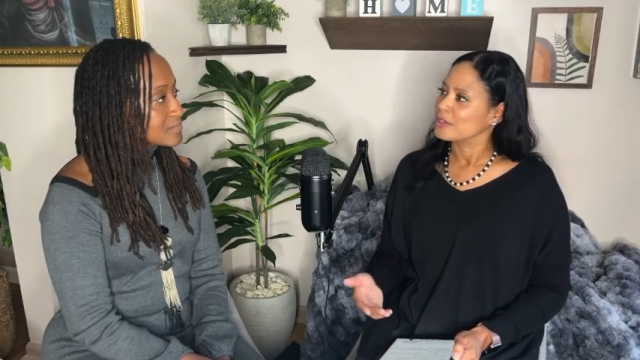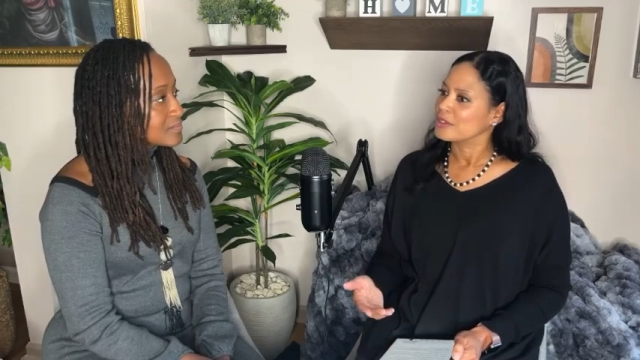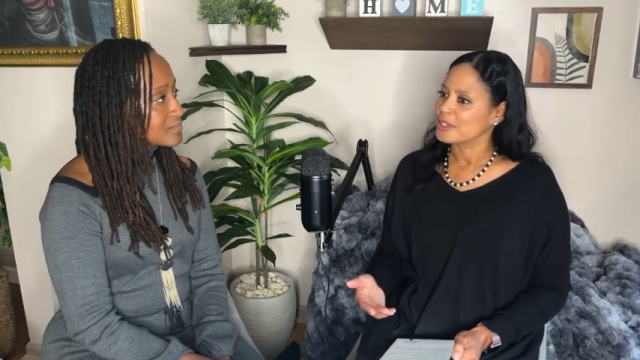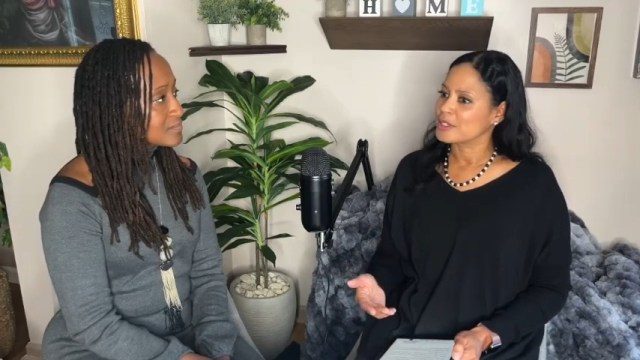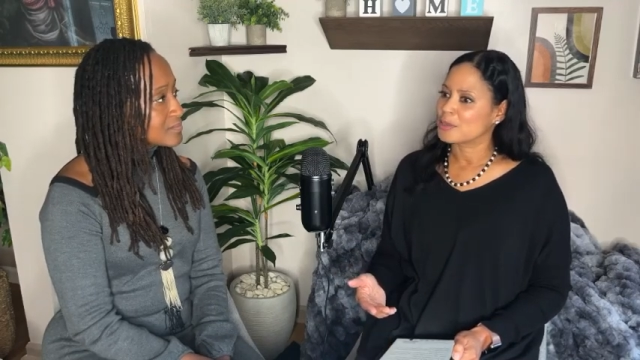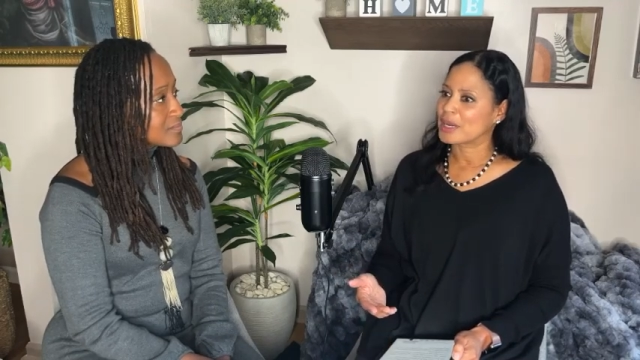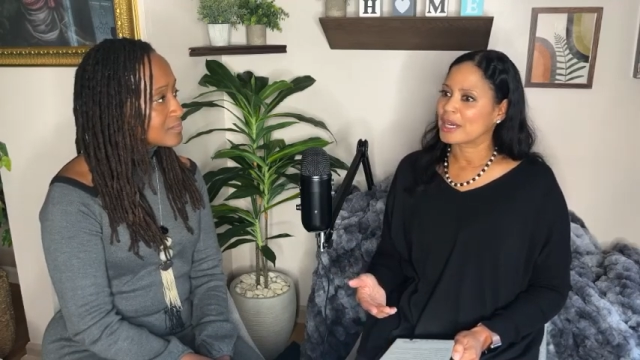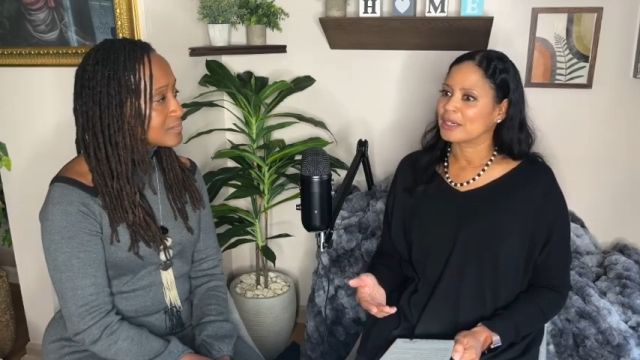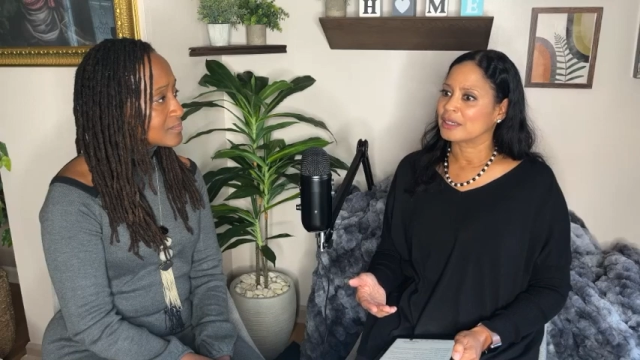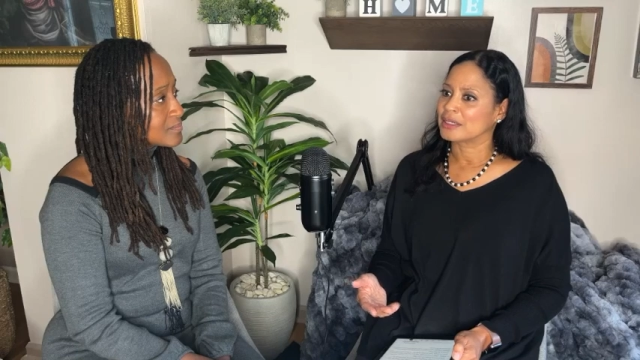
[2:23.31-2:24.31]
things
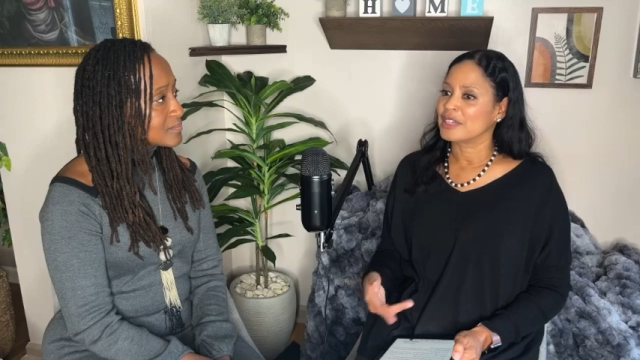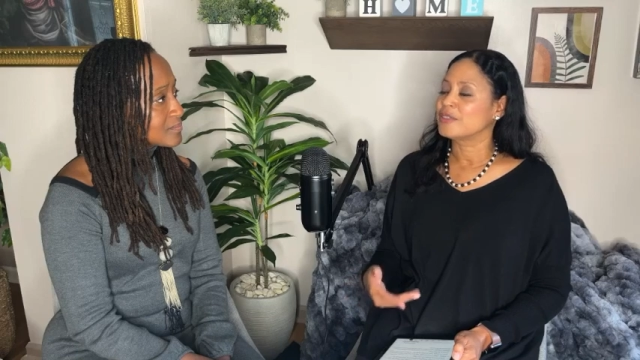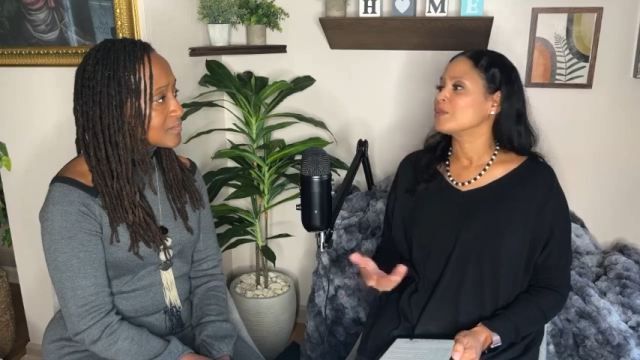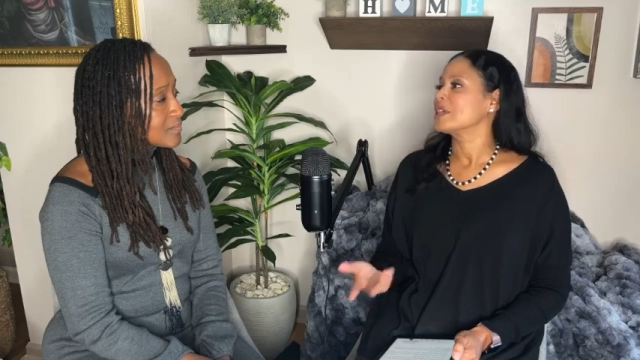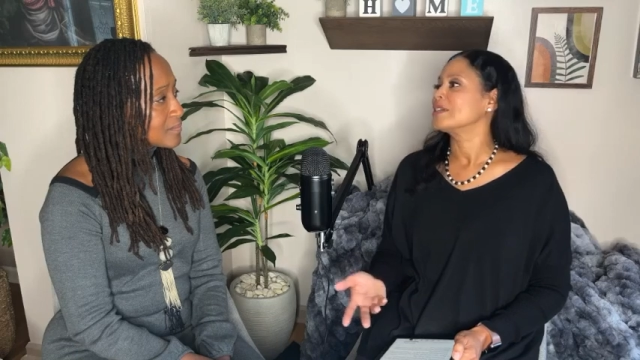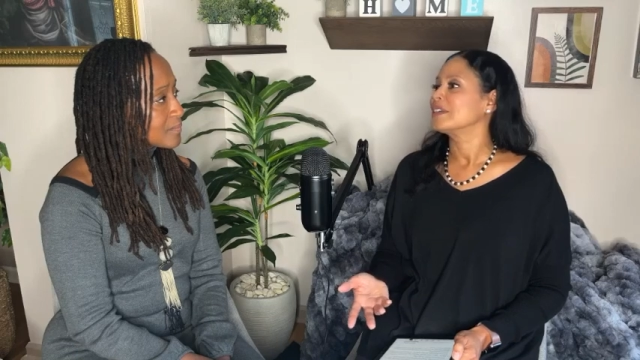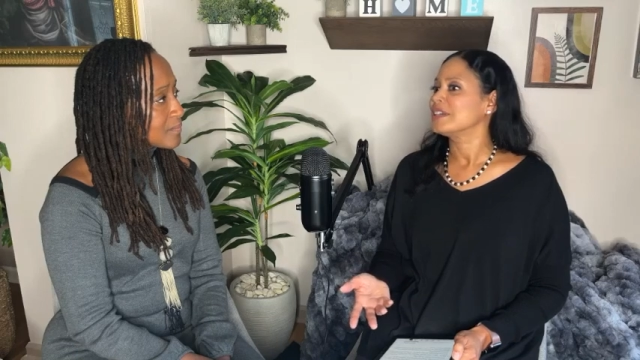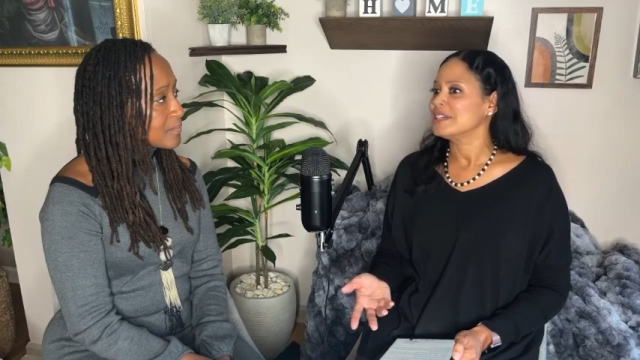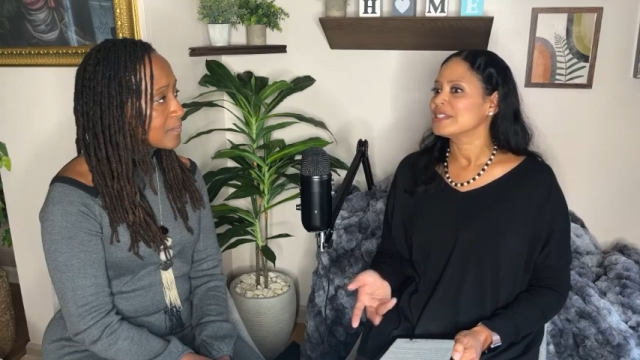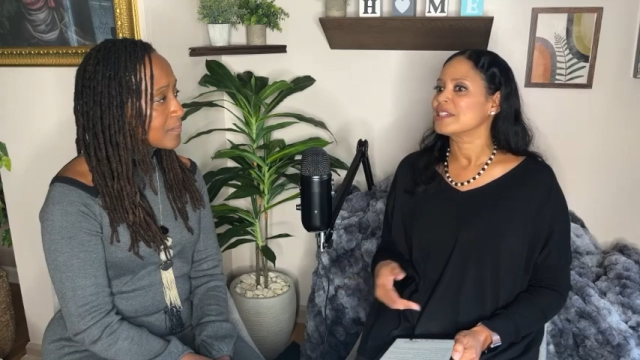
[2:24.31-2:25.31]
about even raising
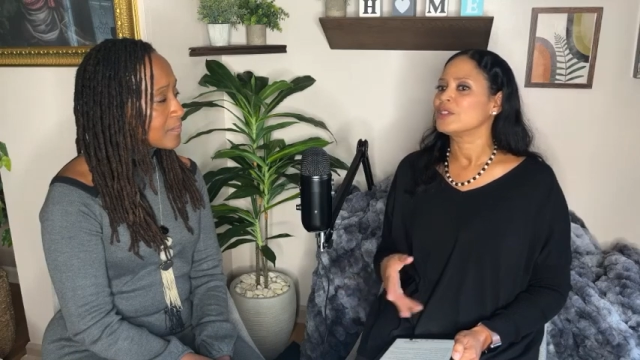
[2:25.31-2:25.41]
kids,